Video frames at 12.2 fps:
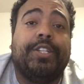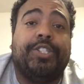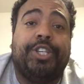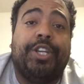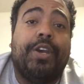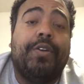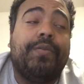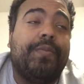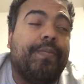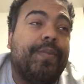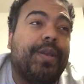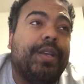G note,
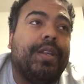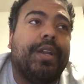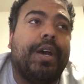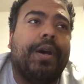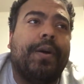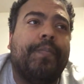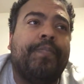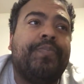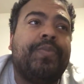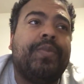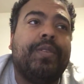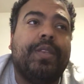and
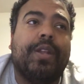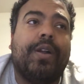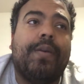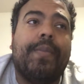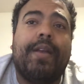I'm